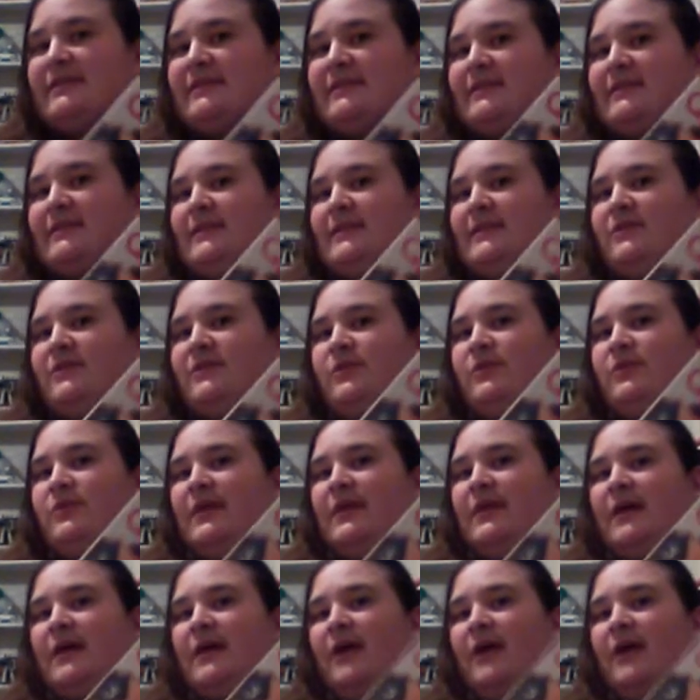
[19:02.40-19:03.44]

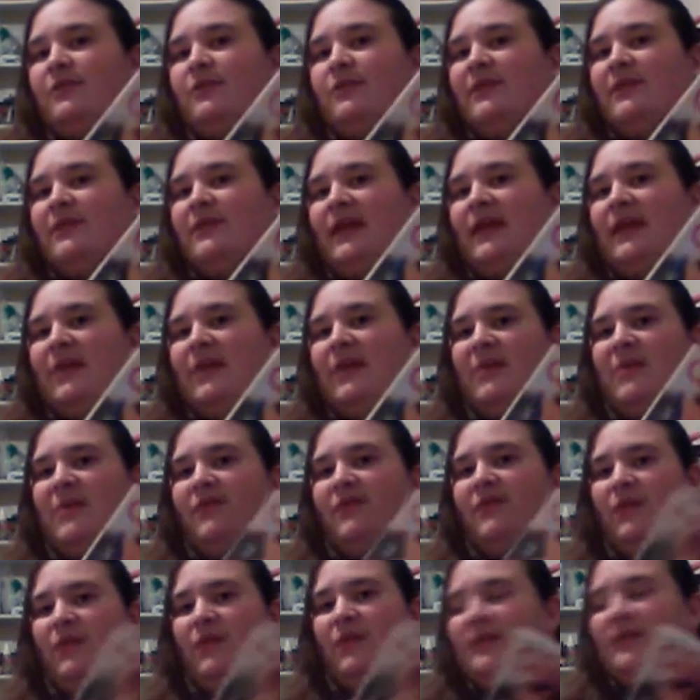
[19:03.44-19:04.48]
continuing under the name of
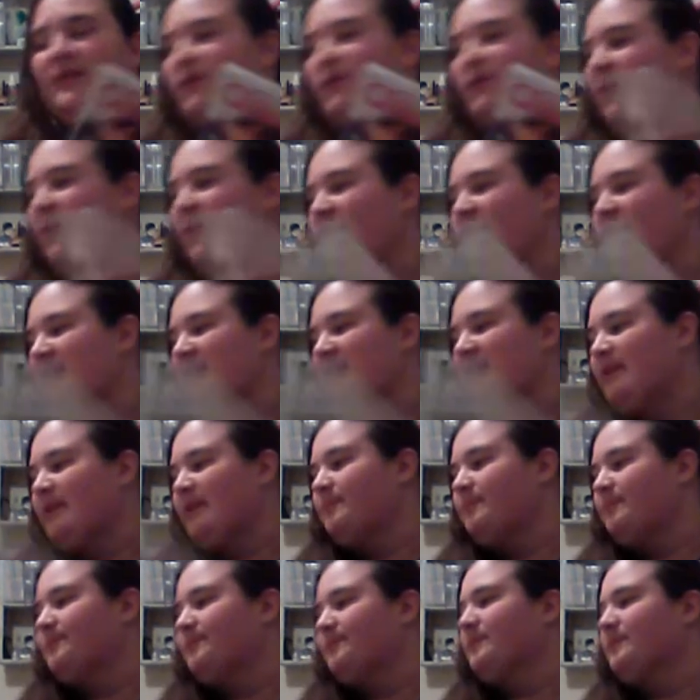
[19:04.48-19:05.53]
Queen's Quality.
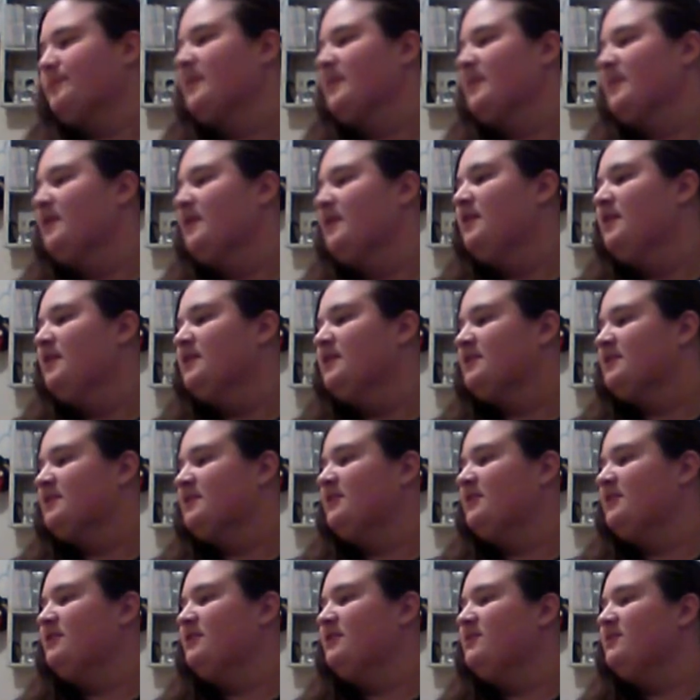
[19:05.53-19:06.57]

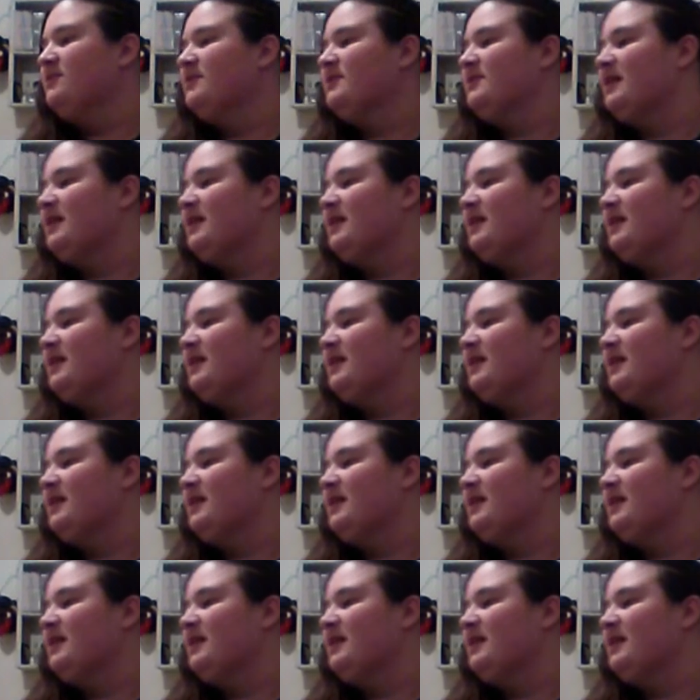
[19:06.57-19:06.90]
So